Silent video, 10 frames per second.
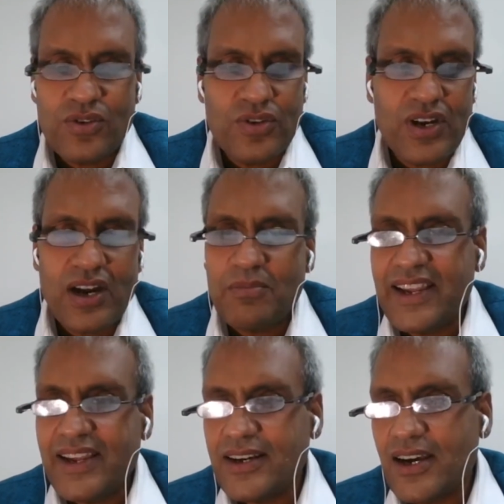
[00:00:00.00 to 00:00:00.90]
So you can't
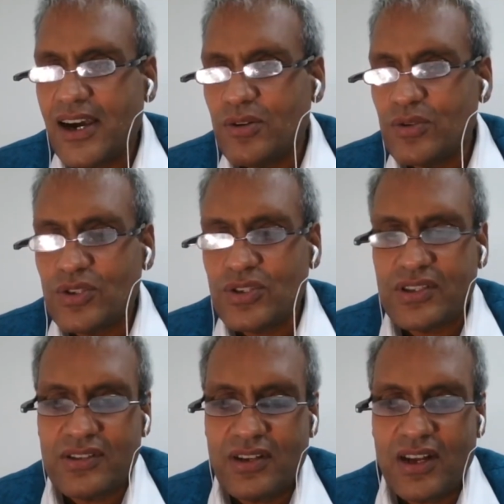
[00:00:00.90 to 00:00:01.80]
buy
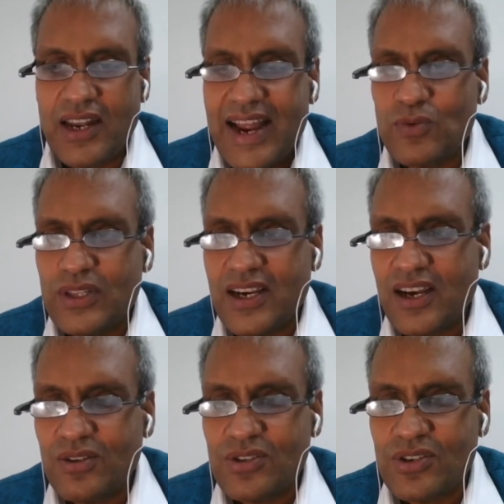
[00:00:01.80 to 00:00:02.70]
land with a
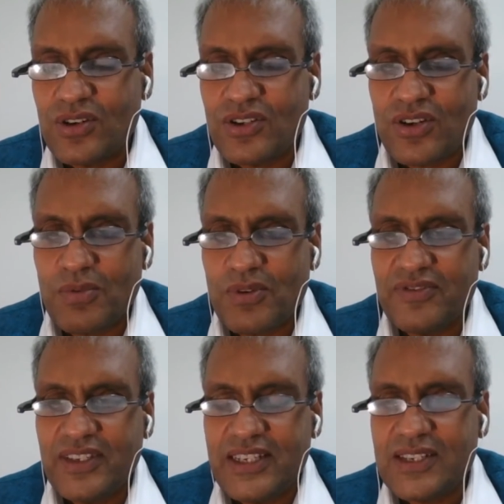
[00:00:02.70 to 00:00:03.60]
house on top of
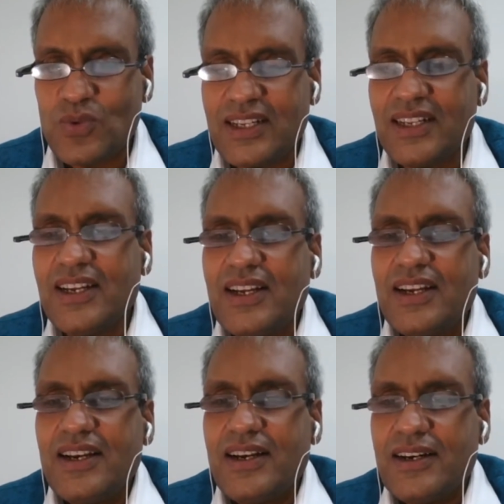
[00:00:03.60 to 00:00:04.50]
it as well,
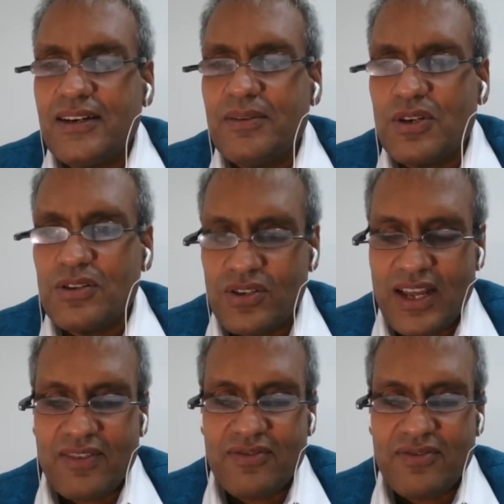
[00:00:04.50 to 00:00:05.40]
because
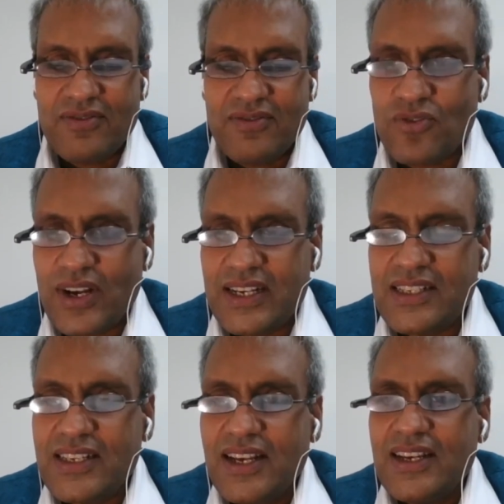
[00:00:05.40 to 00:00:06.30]
you'll have the land
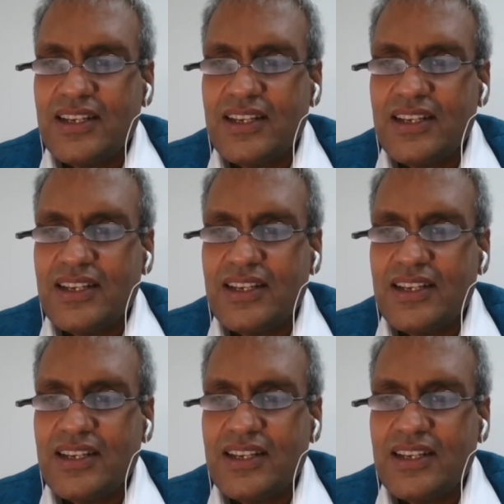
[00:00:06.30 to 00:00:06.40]
rights.